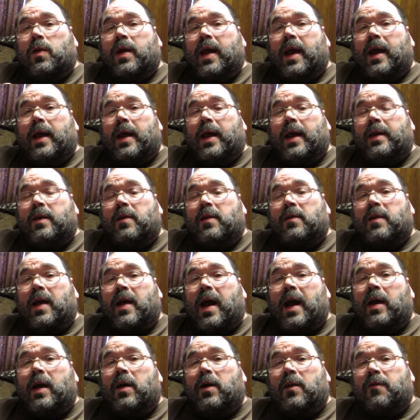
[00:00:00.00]
get a
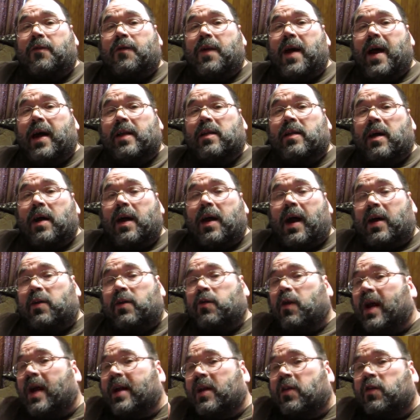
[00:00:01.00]
desired effect. I
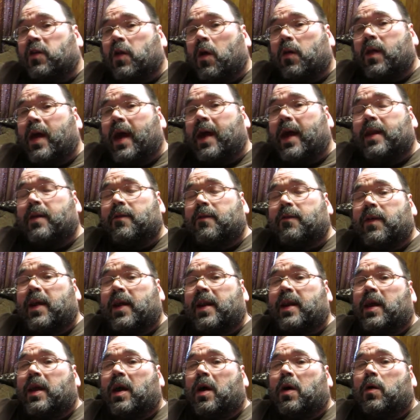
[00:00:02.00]
tried to show that in the
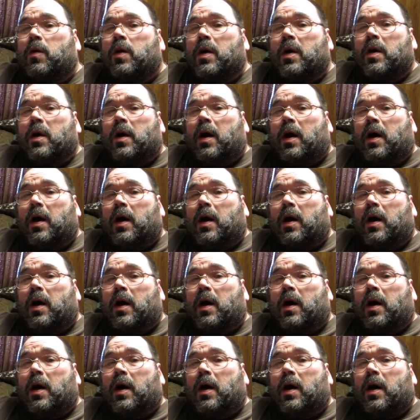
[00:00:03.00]
video.